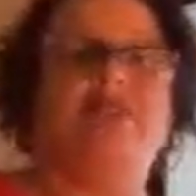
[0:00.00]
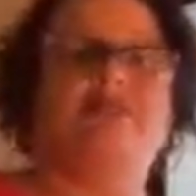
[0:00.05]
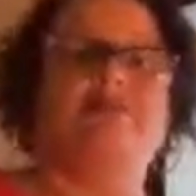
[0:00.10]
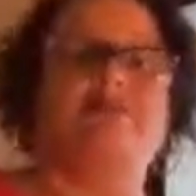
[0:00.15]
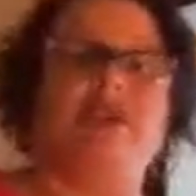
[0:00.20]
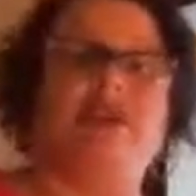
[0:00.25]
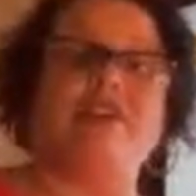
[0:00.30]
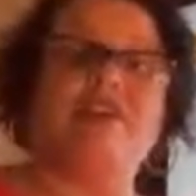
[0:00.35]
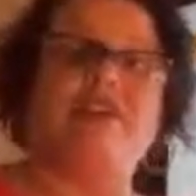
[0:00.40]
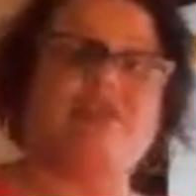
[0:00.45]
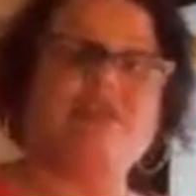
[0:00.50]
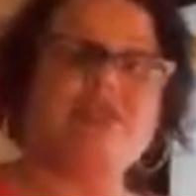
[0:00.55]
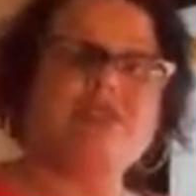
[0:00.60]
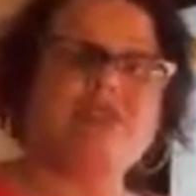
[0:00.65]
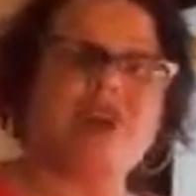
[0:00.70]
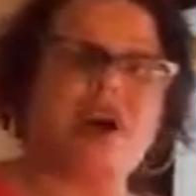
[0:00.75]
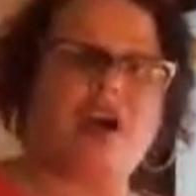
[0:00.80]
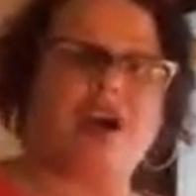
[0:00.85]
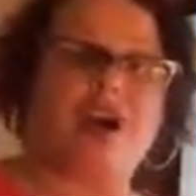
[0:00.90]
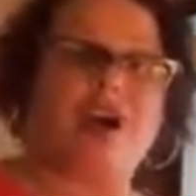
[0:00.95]

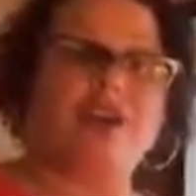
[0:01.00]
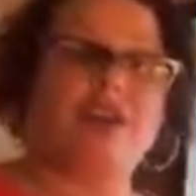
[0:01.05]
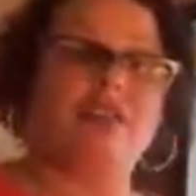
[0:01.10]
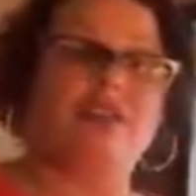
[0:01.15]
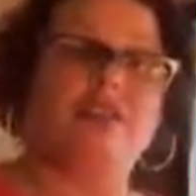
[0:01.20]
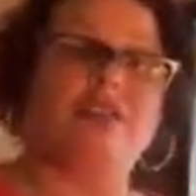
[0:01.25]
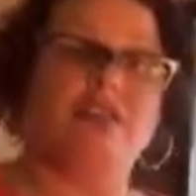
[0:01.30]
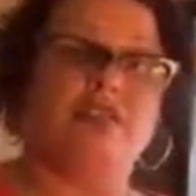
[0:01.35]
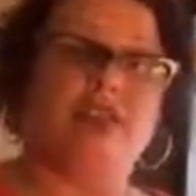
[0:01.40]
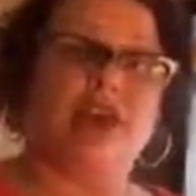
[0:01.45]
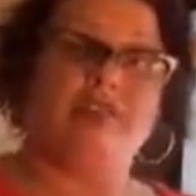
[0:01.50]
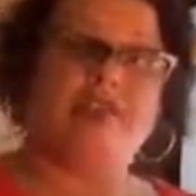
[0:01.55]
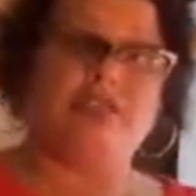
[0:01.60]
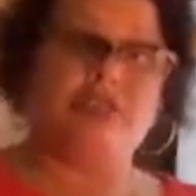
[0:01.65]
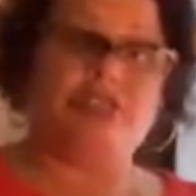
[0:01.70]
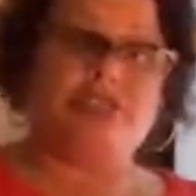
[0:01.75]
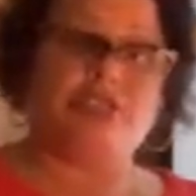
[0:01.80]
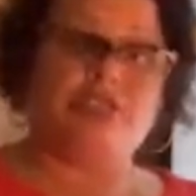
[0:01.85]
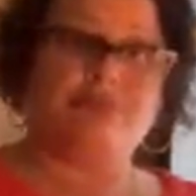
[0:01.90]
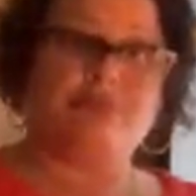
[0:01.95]
Smartphones are, I
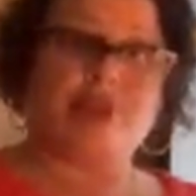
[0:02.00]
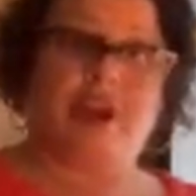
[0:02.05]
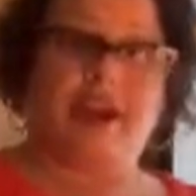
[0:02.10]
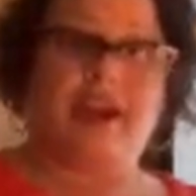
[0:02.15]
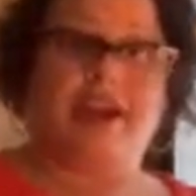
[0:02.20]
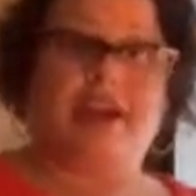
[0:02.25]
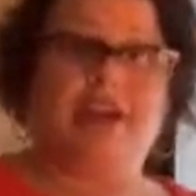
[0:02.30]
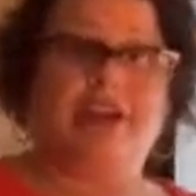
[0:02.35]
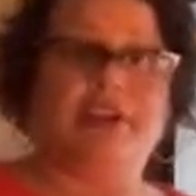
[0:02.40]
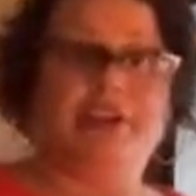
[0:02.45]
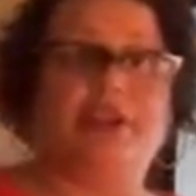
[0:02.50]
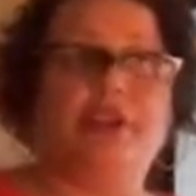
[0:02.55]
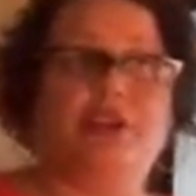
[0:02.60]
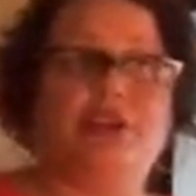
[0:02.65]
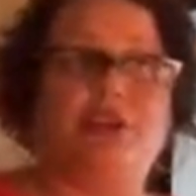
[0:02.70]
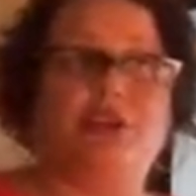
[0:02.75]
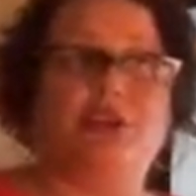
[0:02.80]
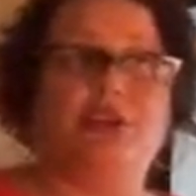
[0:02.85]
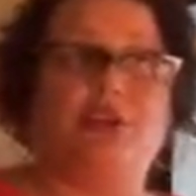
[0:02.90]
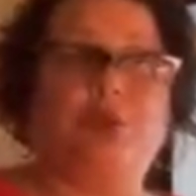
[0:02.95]
mentioned prior,
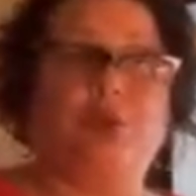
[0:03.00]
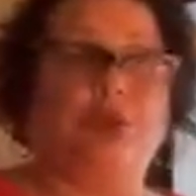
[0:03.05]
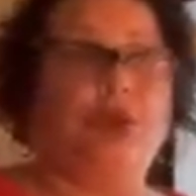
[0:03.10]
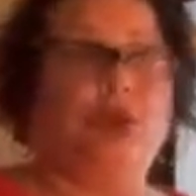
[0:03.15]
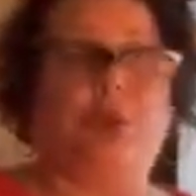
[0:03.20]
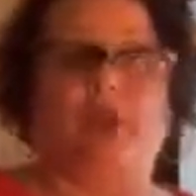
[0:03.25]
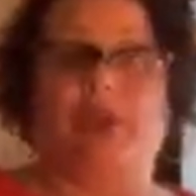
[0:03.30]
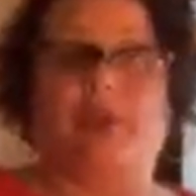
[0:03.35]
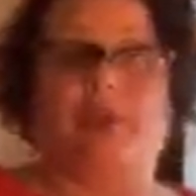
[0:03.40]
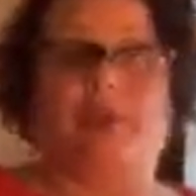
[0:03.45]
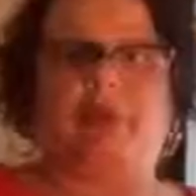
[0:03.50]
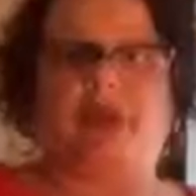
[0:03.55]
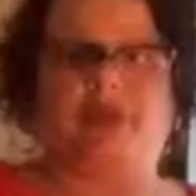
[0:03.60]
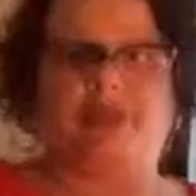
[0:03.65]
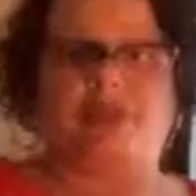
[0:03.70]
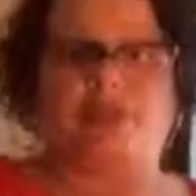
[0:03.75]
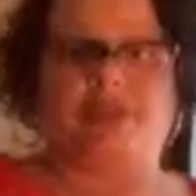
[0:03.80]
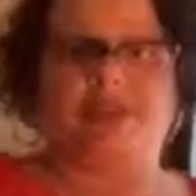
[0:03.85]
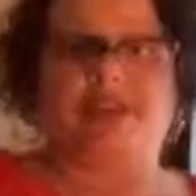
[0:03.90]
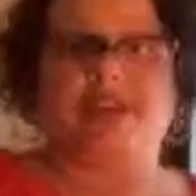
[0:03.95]
you can go anywhere and
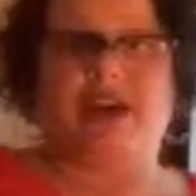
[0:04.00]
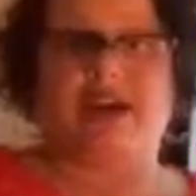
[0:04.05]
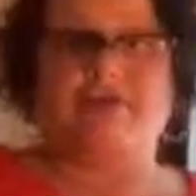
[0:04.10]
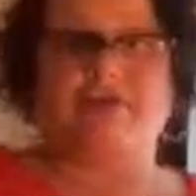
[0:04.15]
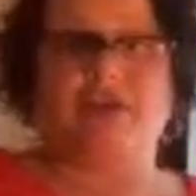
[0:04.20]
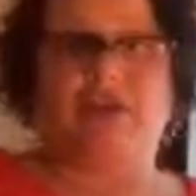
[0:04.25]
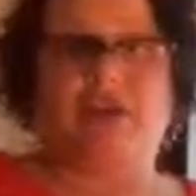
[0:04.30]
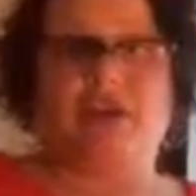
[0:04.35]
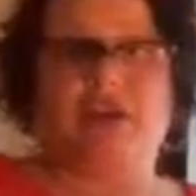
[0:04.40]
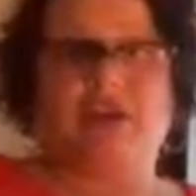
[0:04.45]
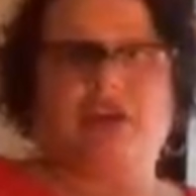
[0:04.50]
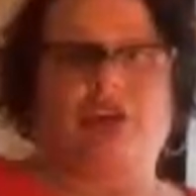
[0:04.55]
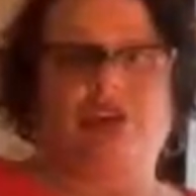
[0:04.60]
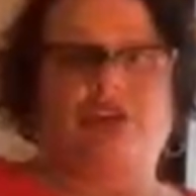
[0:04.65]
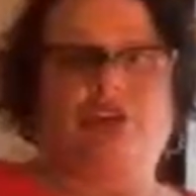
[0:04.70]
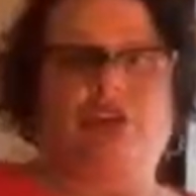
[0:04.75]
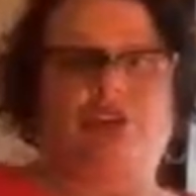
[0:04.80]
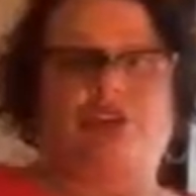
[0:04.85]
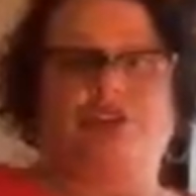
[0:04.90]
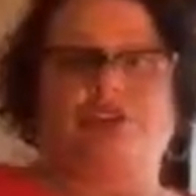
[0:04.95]
use them.
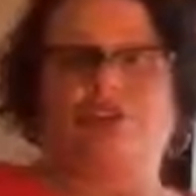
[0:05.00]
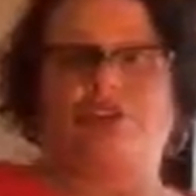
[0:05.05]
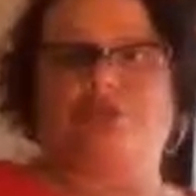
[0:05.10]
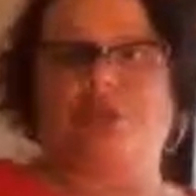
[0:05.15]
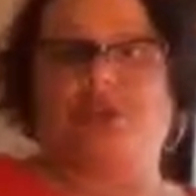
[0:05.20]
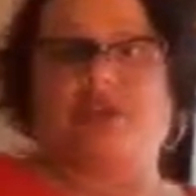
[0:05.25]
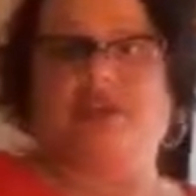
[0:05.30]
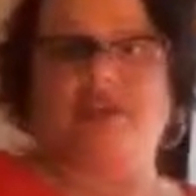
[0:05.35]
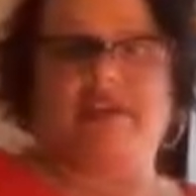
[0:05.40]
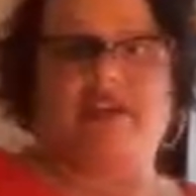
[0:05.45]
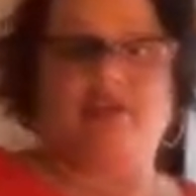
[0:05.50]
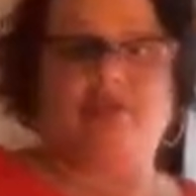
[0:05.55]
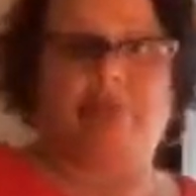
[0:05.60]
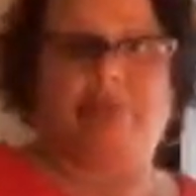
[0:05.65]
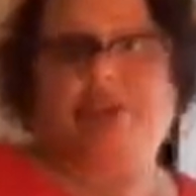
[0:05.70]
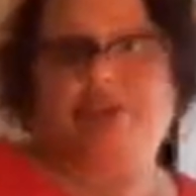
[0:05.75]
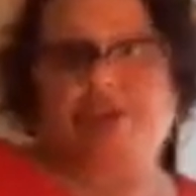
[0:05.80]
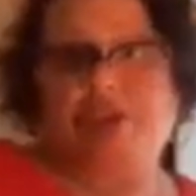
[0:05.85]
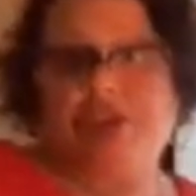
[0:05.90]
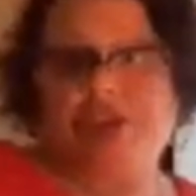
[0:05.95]
You can do anything
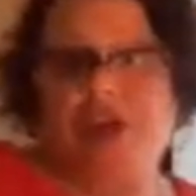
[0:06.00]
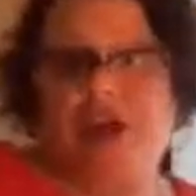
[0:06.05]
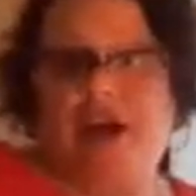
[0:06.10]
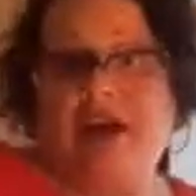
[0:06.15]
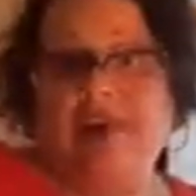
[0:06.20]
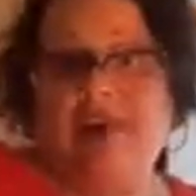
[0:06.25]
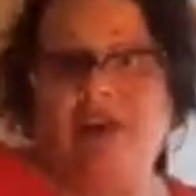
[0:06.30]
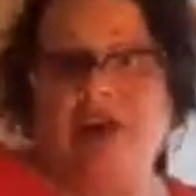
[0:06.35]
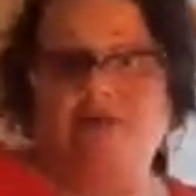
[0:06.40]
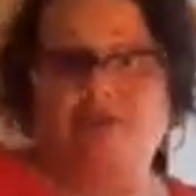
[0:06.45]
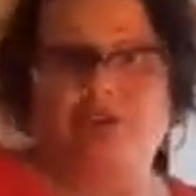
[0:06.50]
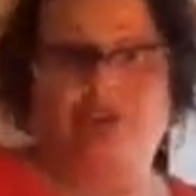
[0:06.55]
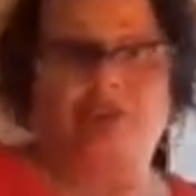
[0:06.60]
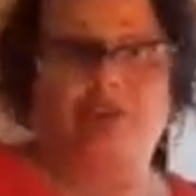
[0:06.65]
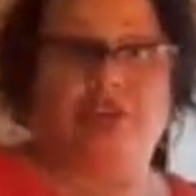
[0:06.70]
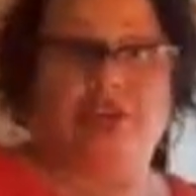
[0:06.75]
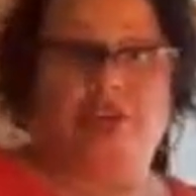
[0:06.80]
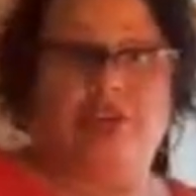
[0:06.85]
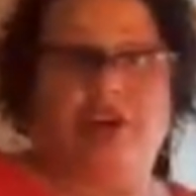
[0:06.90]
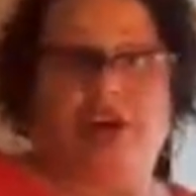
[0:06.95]
pretty much on them. You
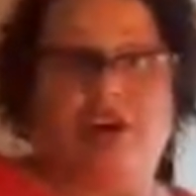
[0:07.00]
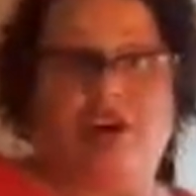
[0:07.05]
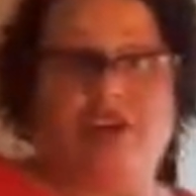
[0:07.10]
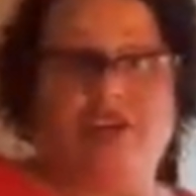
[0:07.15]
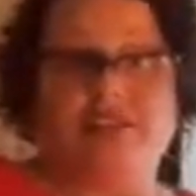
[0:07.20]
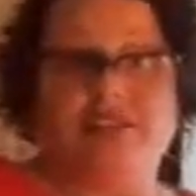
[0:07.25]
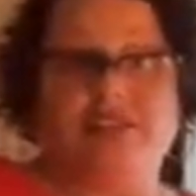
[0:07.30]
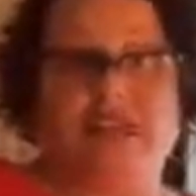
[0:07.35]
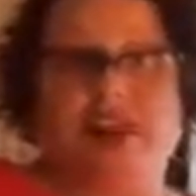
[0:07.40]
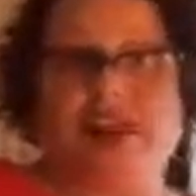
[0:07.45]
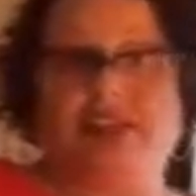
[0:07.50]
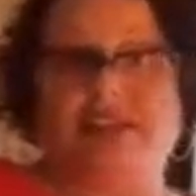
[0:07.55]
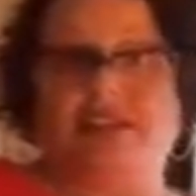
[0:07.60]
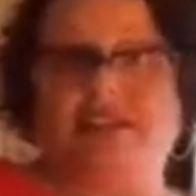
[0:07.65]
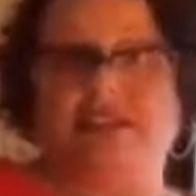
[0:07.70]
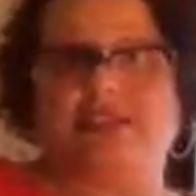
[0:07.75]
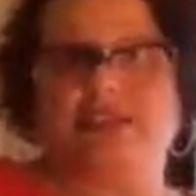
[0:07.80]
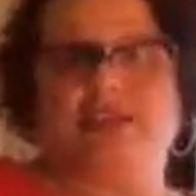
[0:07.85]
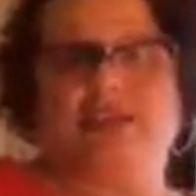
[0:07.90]
can call, text,